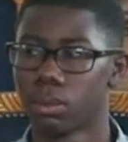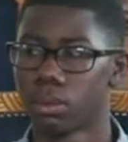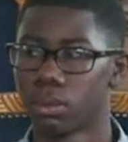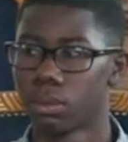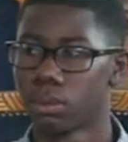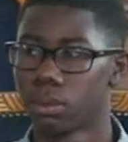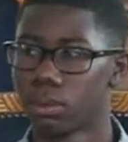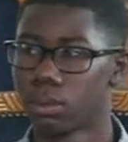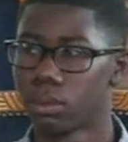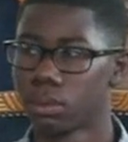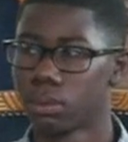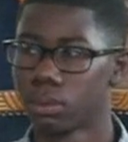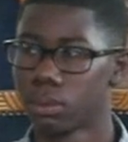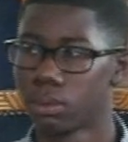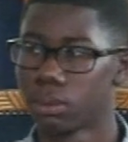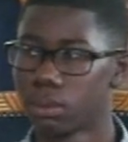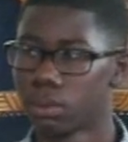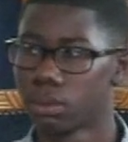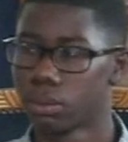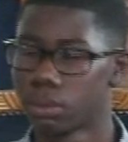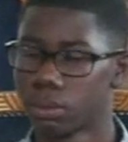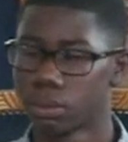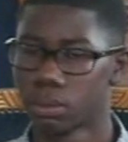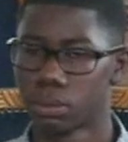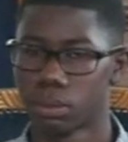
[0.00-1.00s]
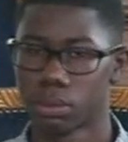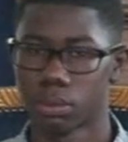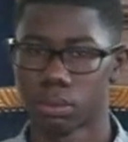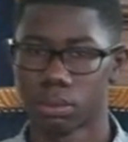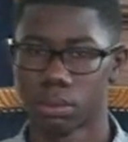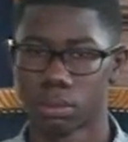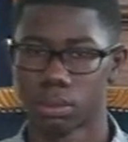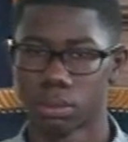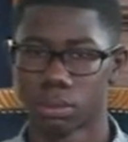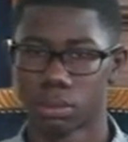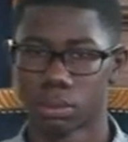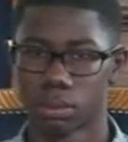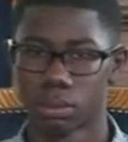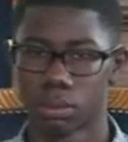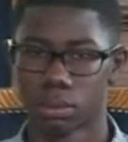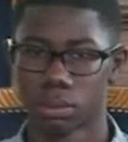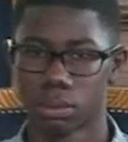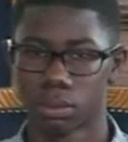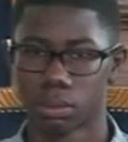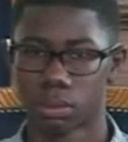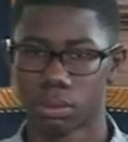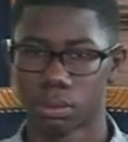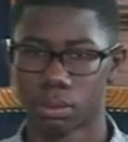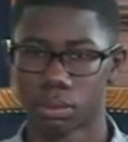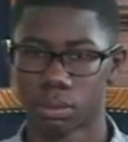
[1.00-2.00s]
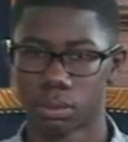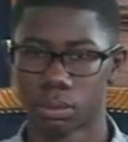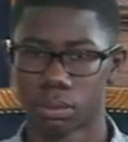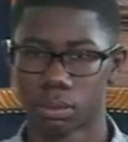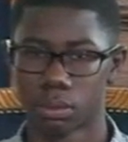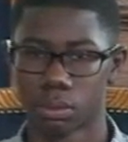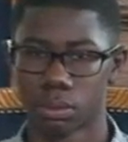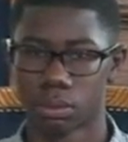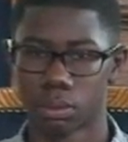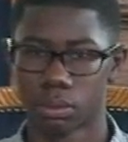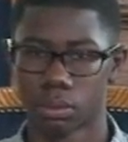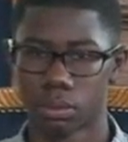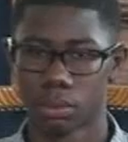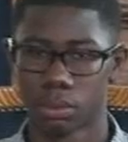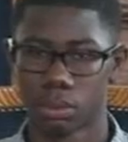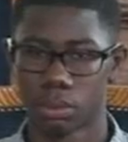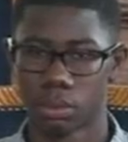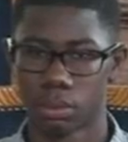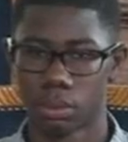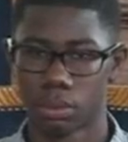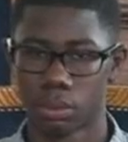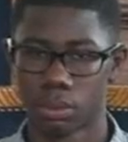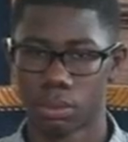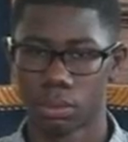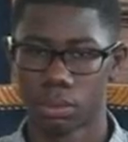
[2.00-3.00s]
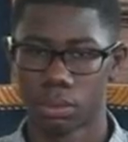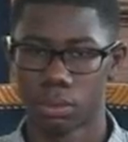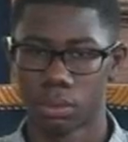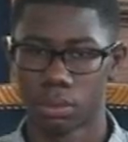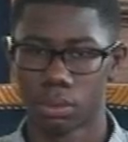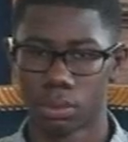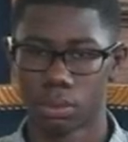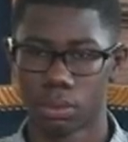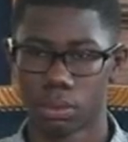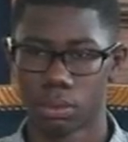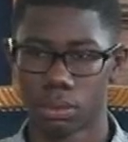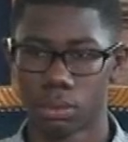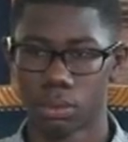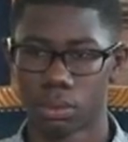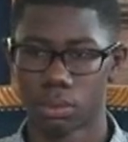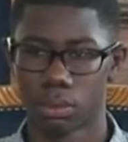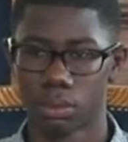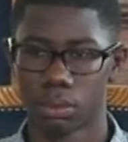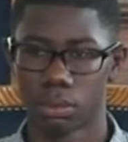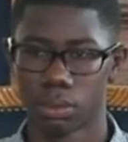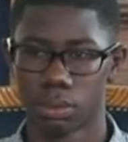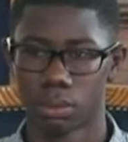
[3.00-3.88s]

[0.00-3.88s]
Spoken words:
(not speaking)